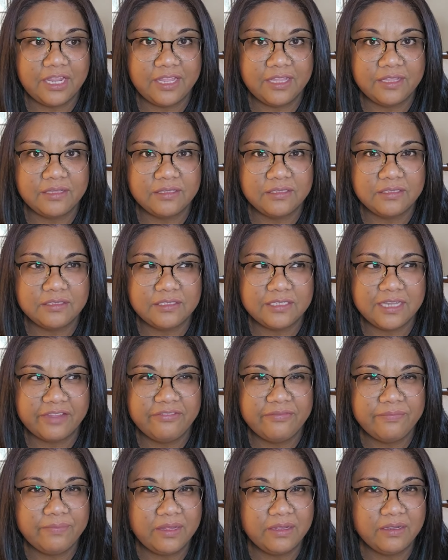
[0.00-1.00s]
and
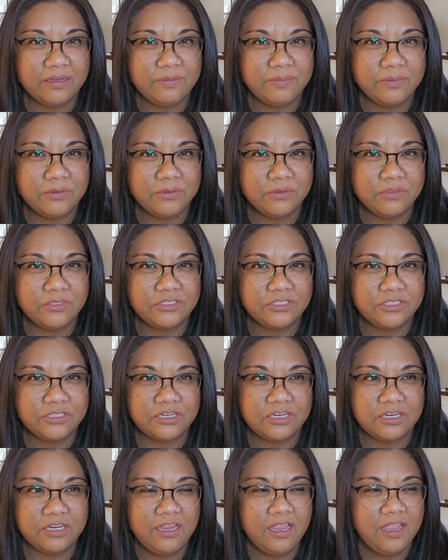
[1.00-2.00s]
Daft Punk
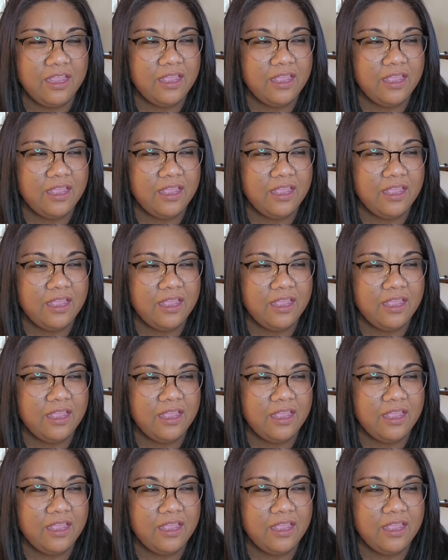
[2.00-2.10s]
poster.